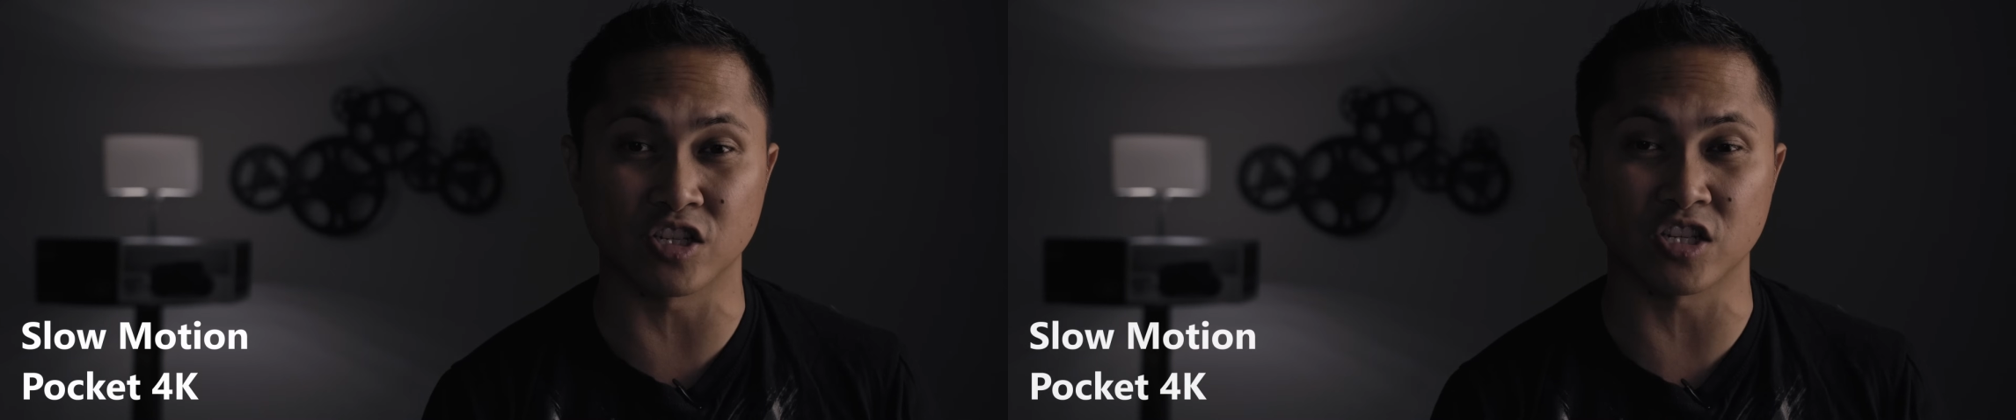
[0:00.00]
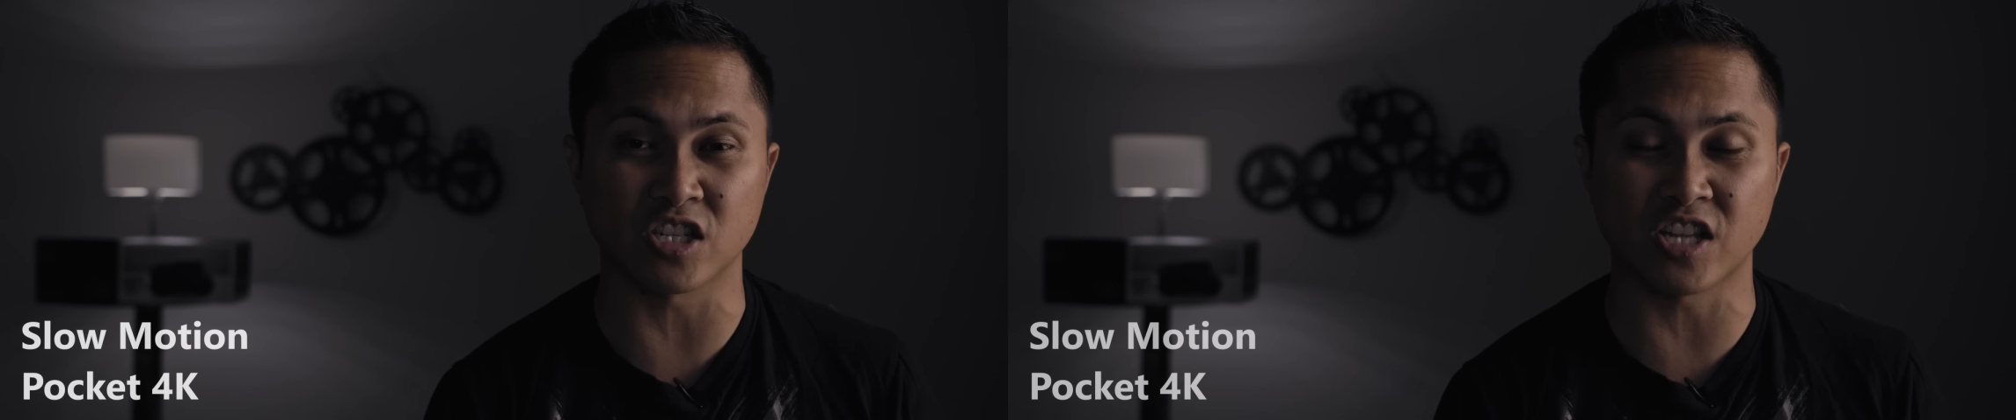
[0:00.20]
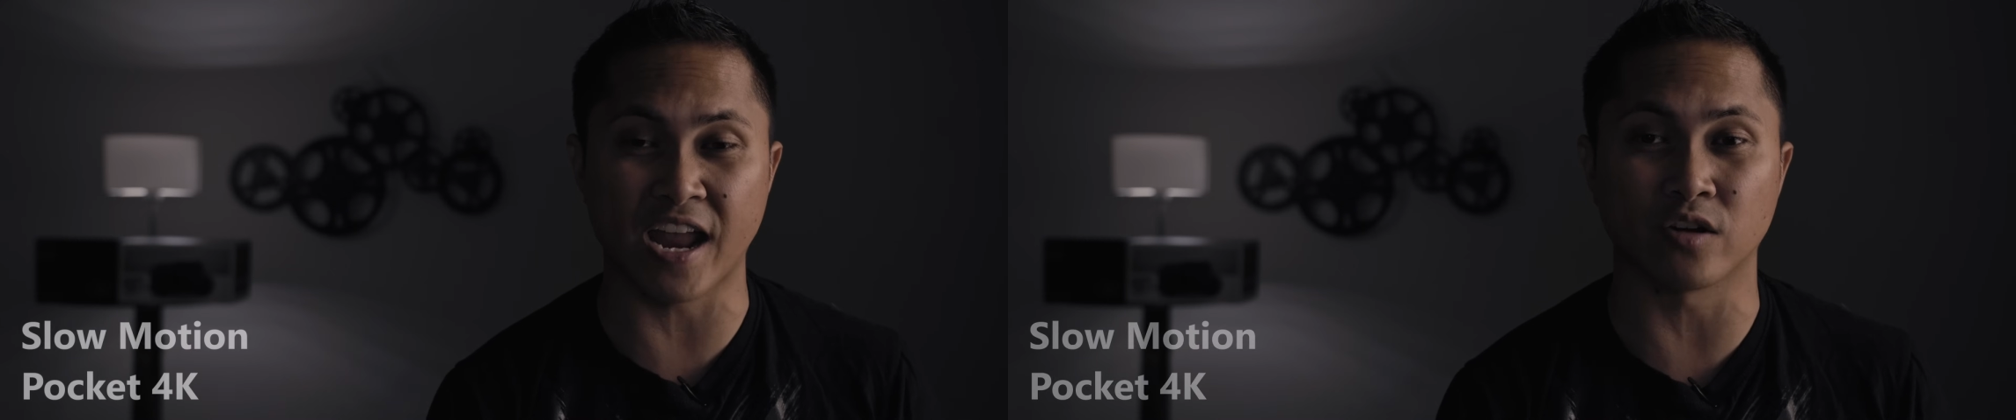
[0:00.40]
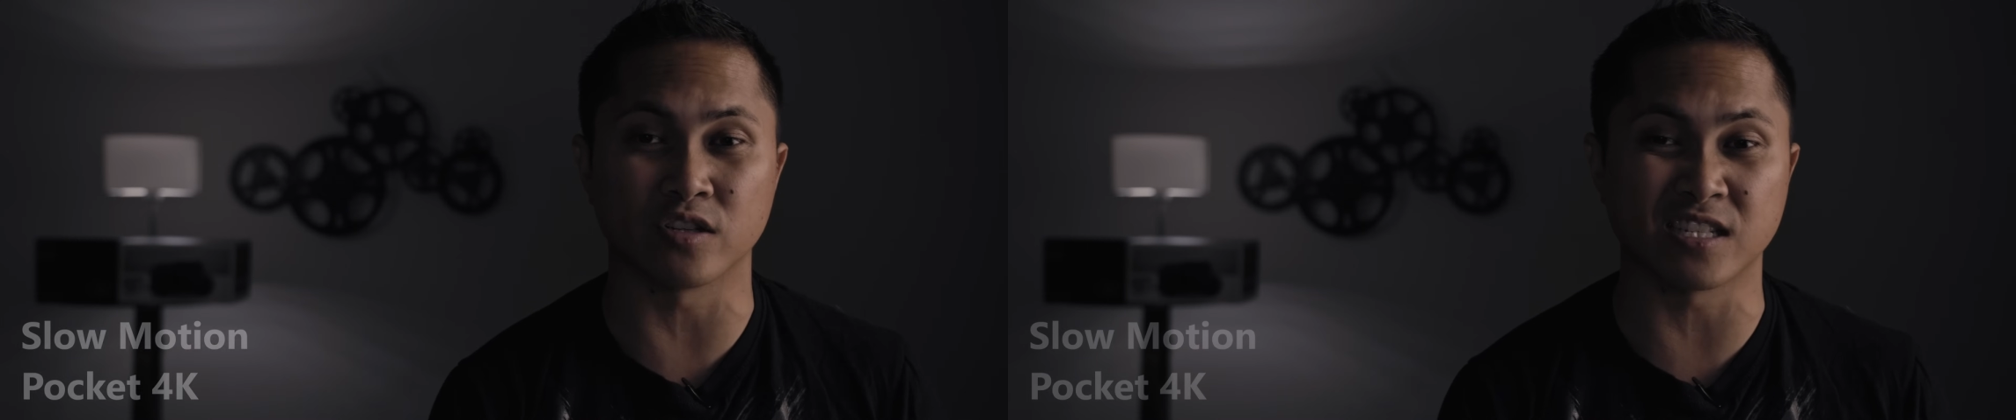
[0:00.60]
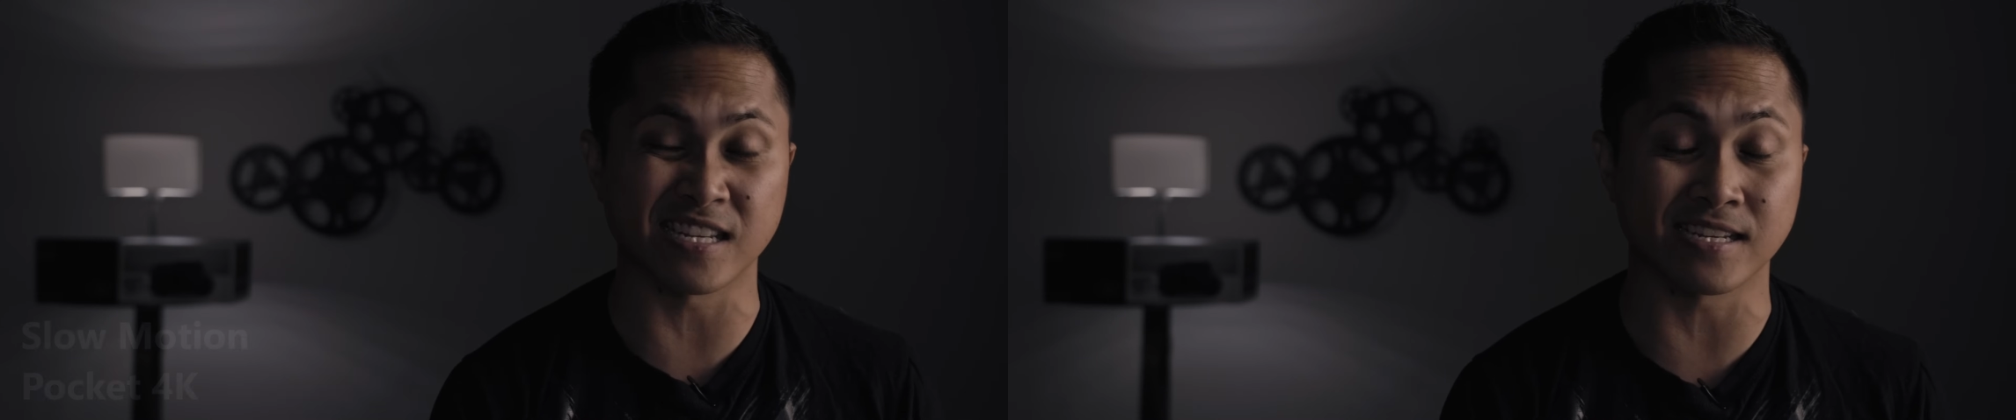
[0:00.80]
just
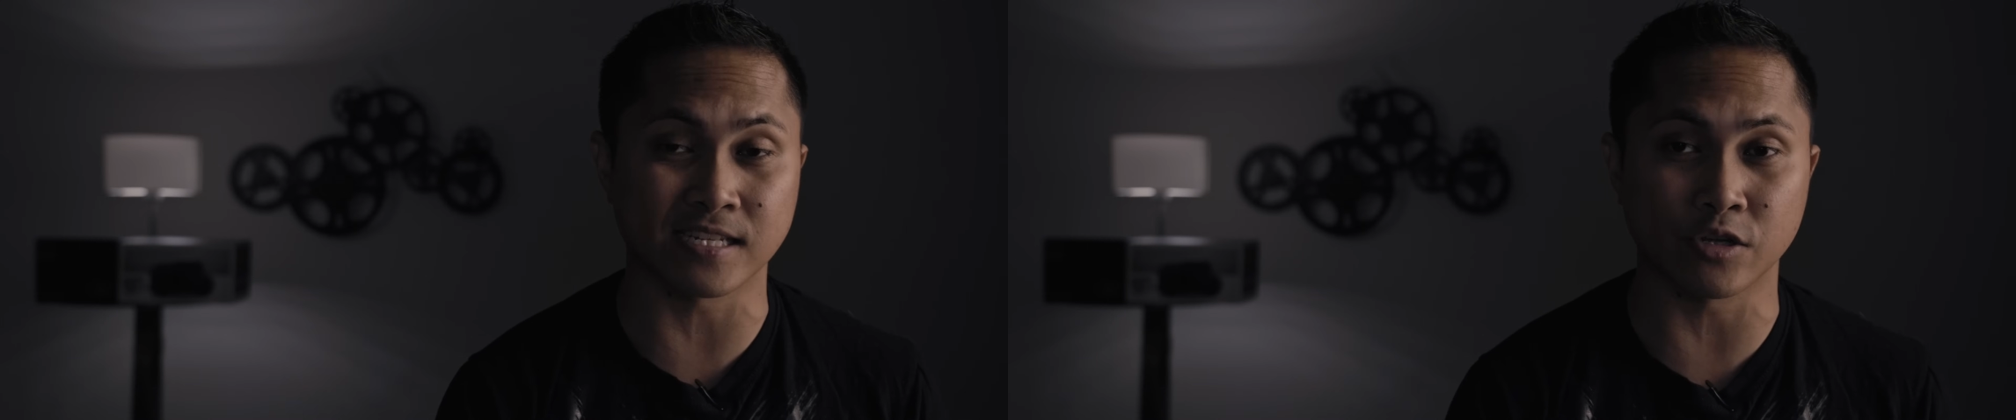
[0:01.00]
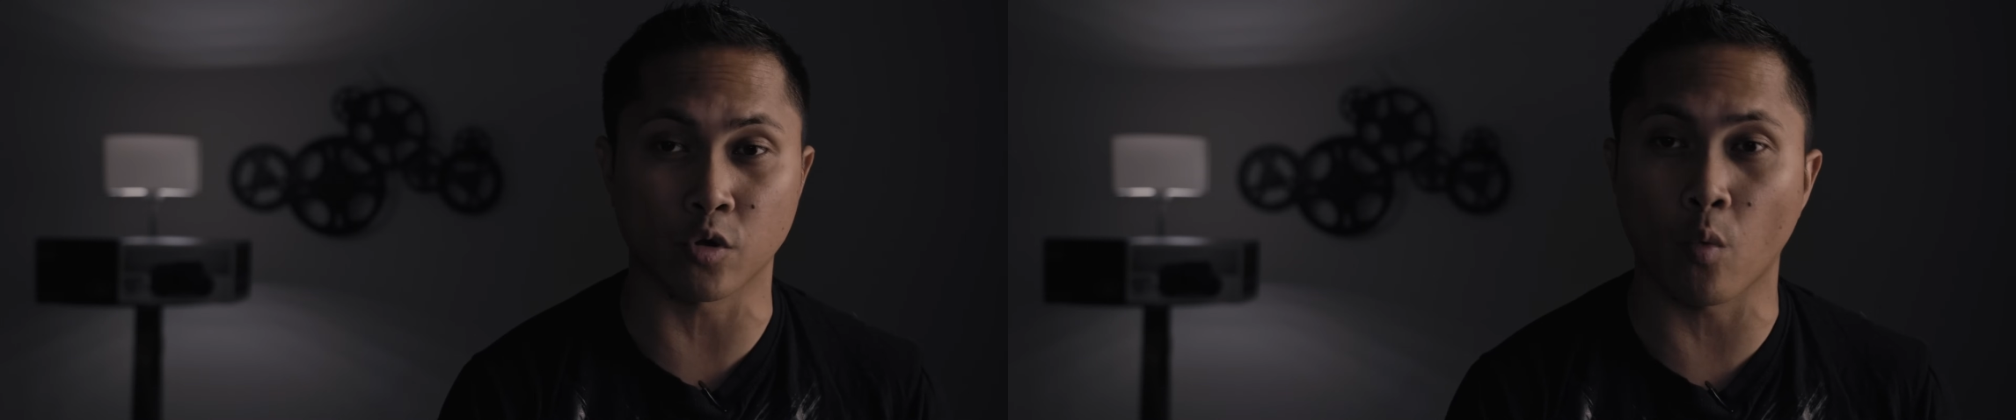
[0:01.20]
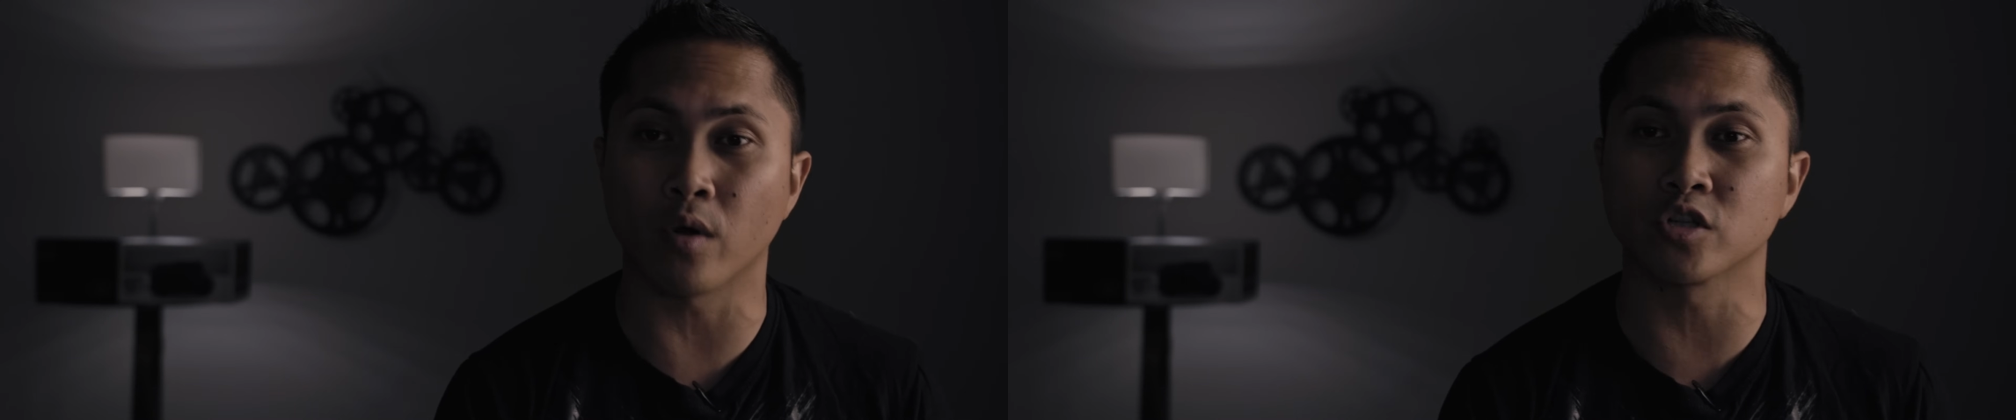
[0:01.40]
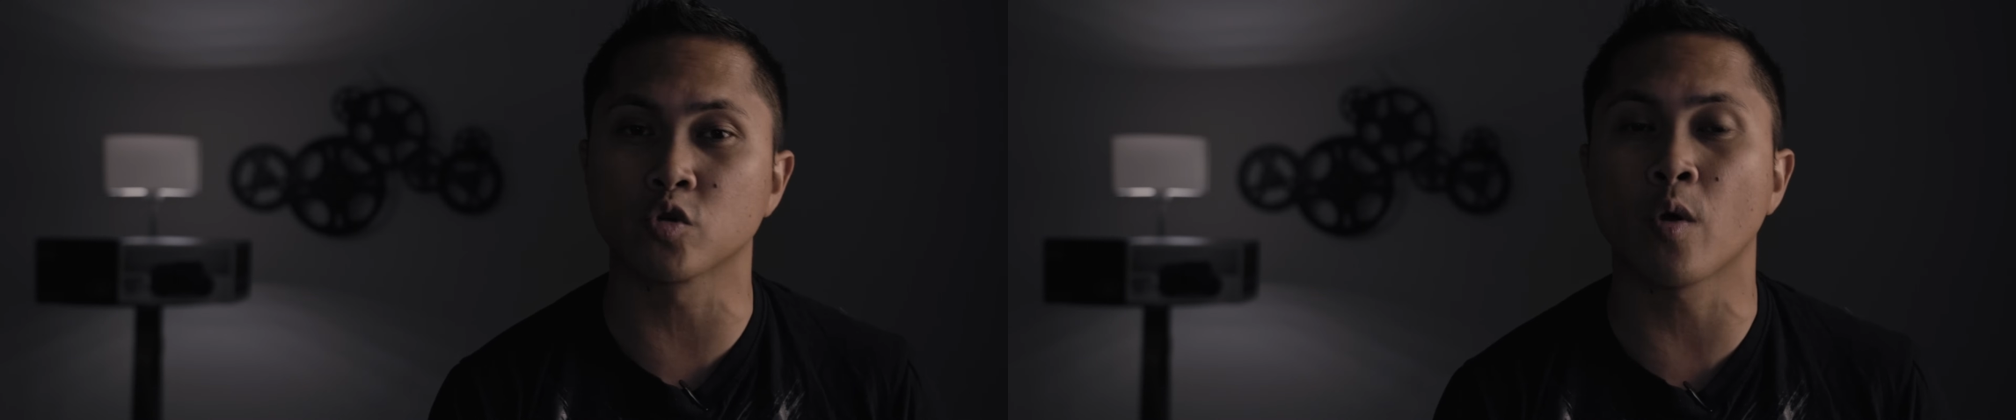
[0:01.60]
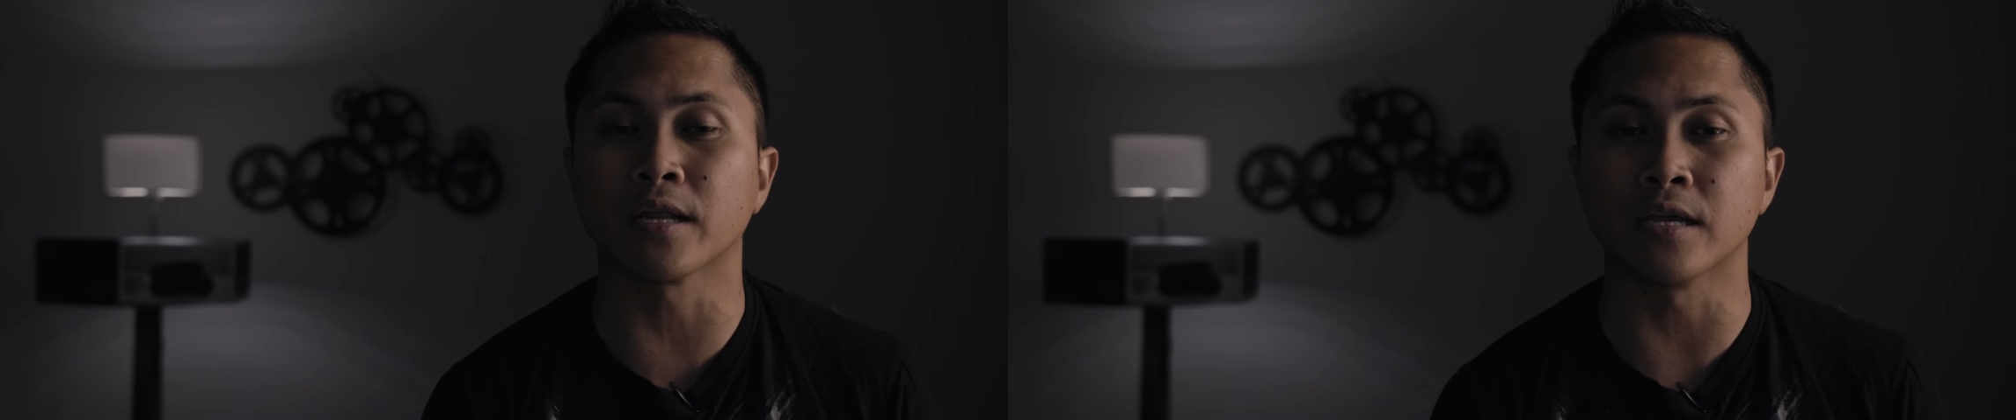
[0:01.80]
standard 60 or
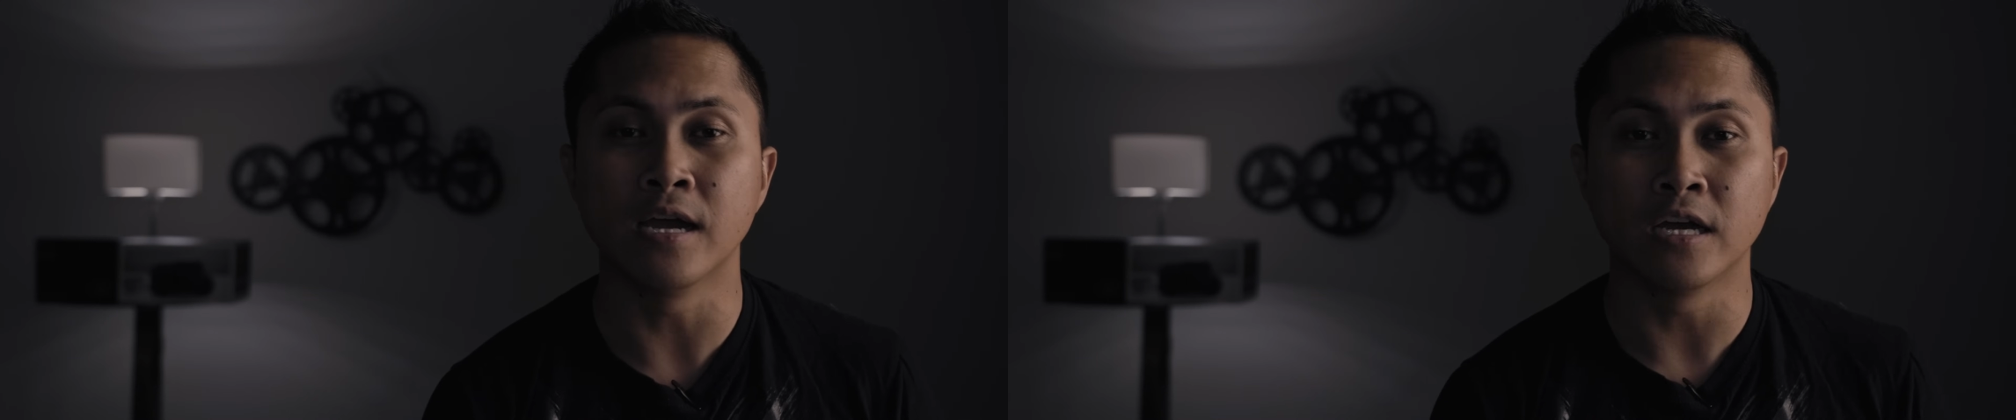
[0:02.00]
120.